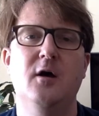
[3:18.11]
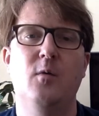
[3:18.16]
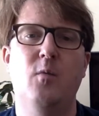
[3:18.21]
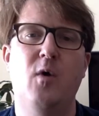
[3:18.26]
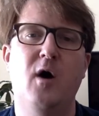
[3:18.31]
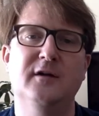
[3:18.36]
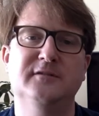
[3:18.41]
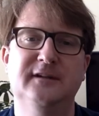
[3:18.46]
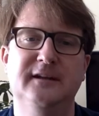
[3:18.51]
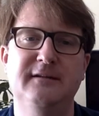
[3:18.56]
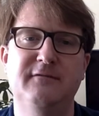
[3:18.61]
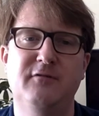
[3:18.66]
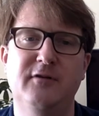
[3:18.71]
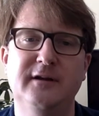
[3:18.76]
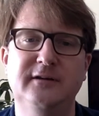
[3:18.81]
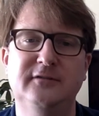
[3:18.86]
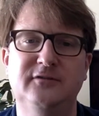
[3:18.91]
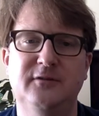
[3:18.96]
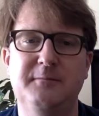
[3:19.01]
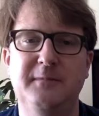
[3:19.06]
while
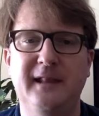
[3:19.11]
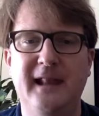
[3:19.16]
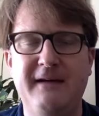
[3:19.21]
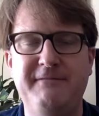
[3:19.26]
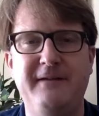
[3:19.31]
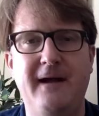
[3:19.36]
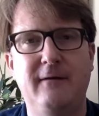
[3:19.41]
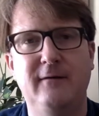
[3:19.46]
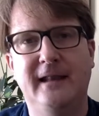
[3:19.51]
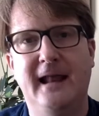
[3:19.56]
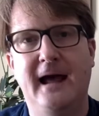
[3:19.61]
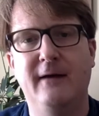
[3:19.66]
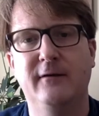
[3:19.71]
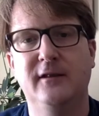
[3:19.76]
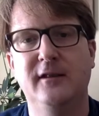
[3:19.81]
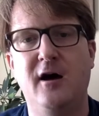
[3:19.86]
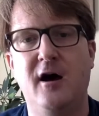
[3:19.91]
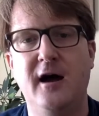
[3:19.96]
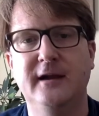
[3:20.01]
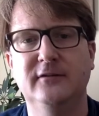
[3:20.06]
delivering some laugh-out-loud
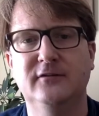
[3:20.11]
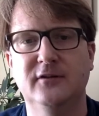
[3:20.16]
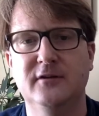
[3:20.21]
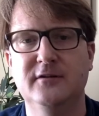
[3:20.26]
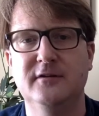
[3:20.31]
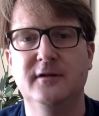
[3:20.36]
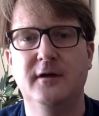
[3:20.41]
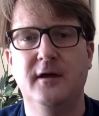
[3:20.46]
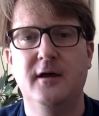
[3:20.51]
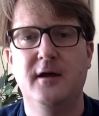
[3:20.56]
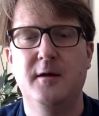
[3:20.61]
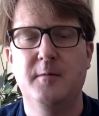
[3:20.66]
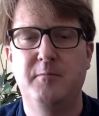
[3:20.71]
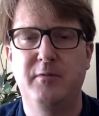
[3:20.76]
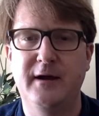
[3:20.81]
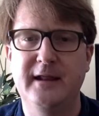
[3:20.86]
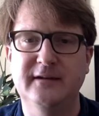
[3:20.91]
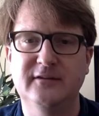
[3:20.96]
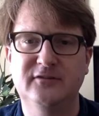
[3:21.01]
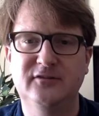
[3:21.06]
lines and
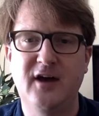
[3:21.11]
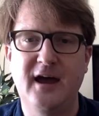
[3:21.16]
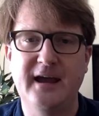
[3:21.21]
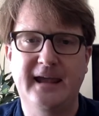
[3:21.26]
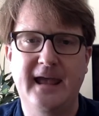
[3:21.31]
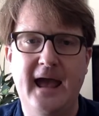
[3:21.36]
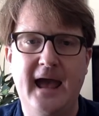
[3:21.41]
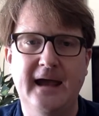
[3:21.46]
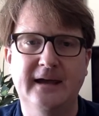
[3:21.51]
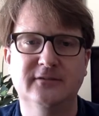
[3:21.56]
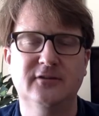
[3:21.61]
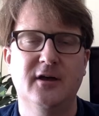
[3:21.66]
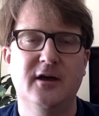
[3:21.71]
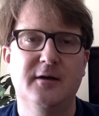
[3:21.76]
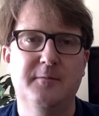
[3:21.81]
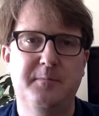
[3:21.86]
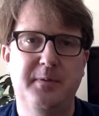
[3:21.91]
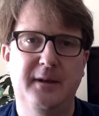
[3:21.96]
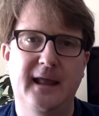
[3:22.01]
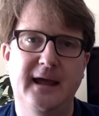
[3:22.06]
brilliant sight gags,
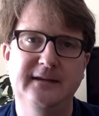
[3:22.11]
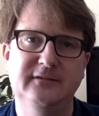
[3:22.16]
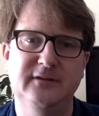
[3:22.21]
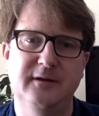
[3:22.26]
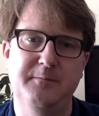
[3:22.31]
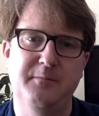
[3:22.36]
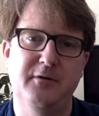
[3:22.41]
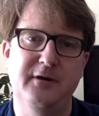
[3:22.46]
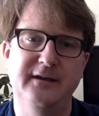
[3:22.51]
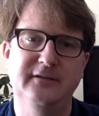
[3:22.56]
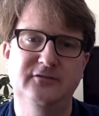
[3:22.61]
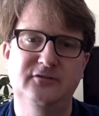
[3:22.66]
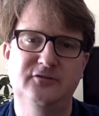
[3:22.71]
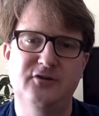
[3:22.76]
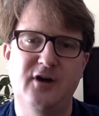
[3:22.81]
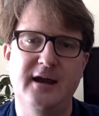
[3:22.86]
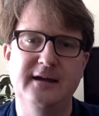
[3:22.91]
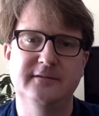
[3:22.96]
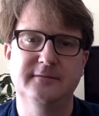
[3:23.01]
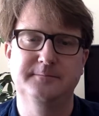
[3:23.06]
plays it pretty
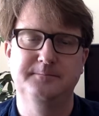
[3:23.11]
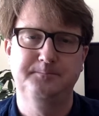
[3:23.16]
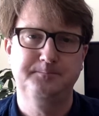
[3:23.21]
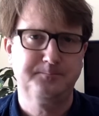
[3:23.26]
straight.